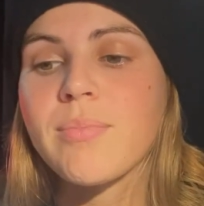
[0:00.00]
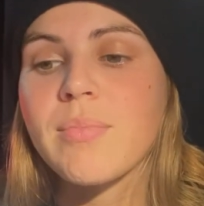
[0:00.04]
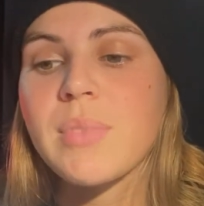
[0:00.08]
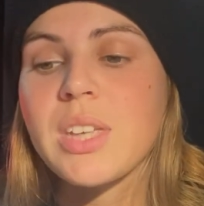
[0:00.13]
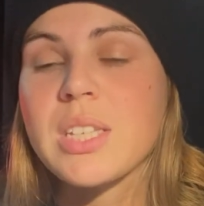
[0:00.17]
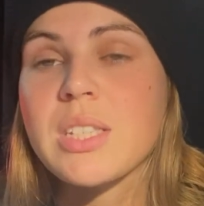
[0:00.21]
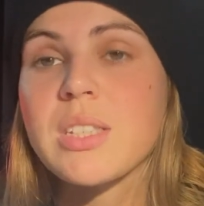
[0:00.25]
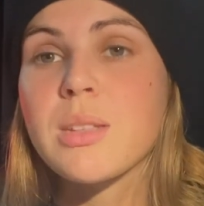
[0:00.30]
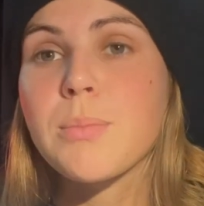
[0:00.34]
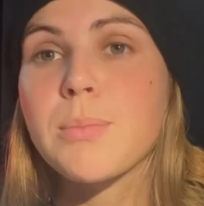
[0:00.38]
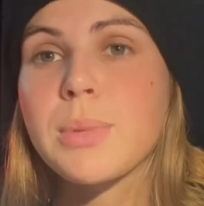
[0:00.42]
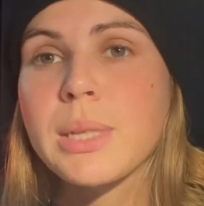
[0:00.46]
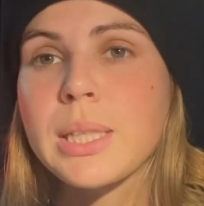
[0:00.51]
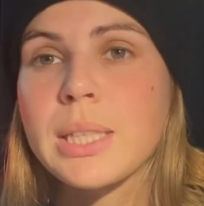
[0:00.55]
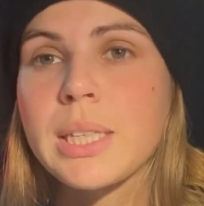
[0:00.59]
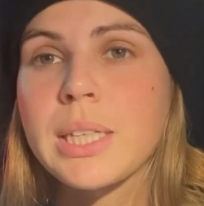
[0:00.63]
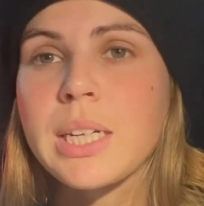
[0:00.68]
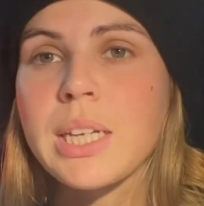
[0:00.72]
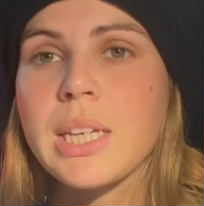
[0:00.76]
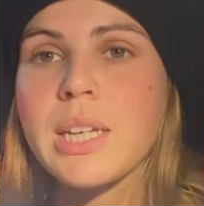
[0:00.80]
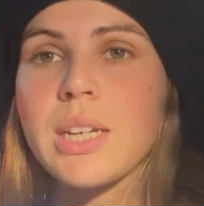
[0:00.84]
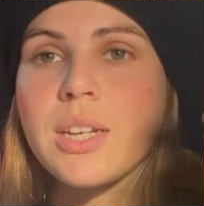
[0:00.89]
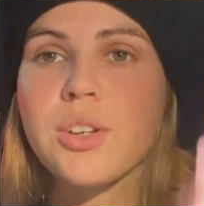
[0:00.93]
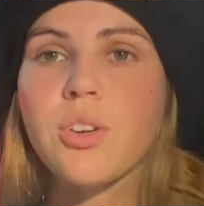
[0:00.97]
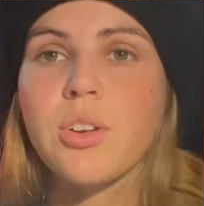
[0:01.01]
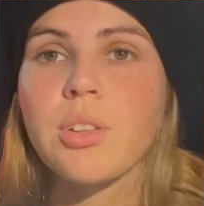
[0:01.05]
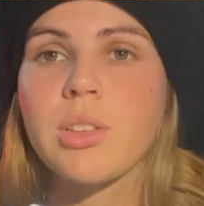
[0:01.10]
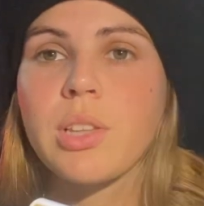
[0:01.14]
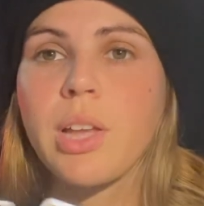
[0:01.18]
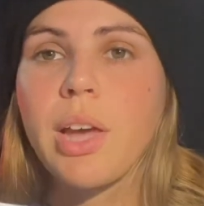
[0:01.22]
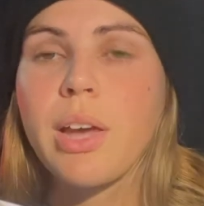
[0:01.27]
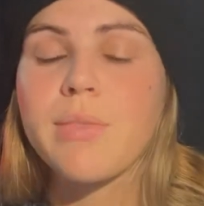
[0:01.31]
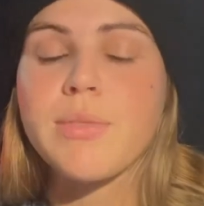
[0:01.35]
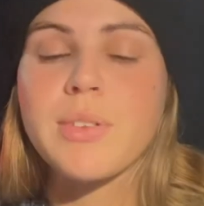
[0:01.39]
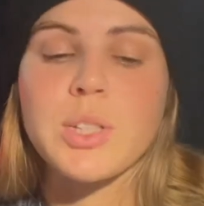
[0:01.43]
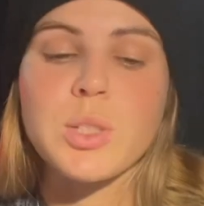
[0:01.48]
stability in your
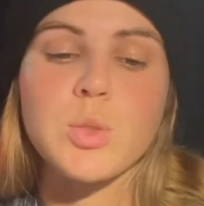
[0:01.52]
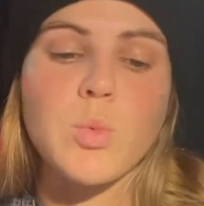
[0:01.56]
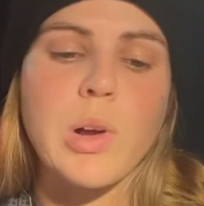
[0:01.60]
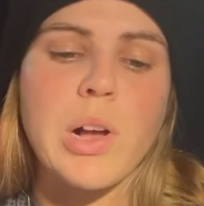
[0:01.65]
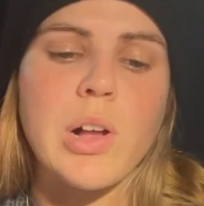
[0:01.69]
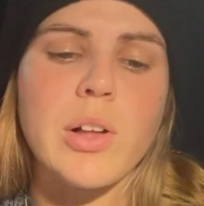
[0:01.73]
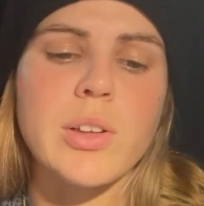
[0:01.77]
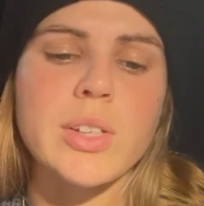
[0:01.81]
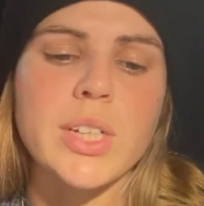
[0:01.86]
life as well.